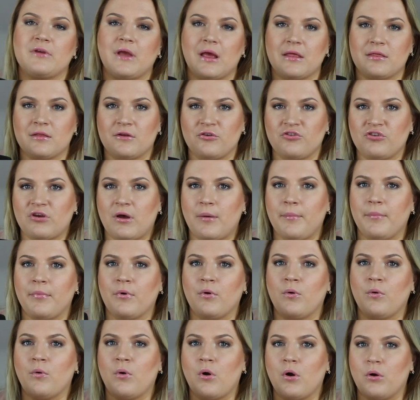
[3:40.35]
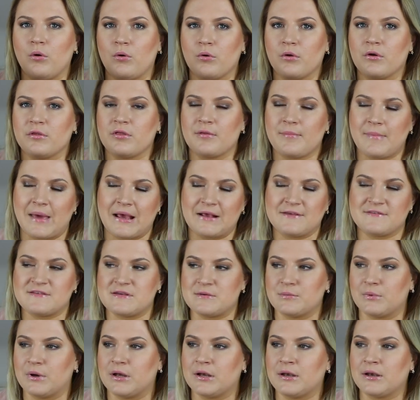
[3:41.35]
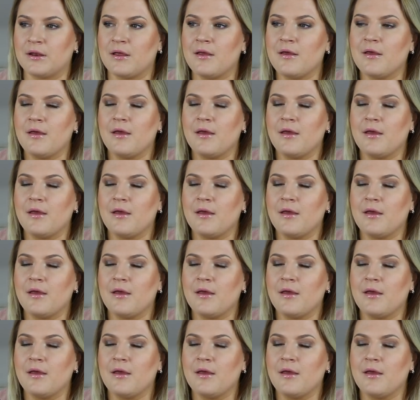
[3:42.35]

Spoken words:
get the jumbo or the maxi one.